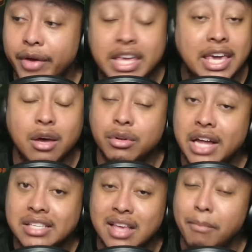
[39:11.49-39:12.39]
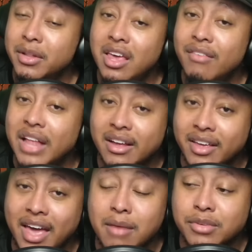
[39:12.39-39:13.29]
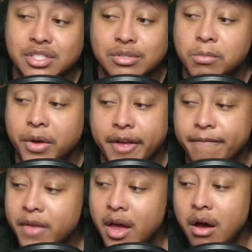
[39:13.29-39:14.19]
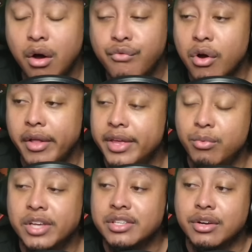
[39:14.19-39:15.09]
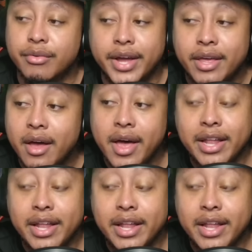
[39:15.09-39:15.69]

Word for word: He killed us, I believe, like a game or two, but Overall, it wasn't great,